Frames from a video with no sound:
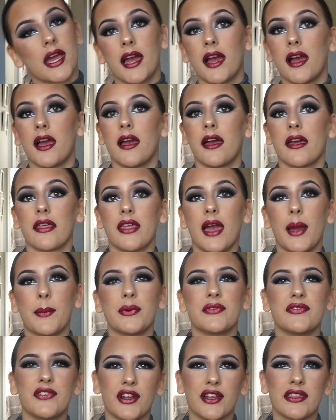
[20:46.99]
I
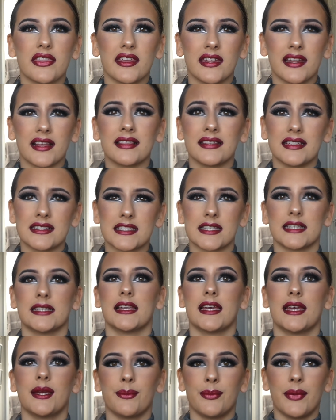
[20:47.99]
prefer it than a glitter
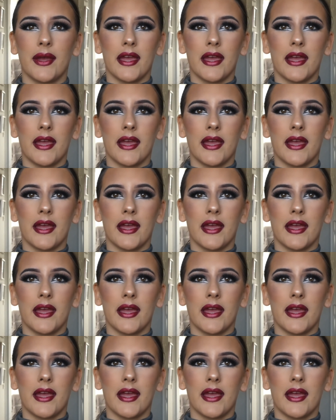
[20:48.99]
lip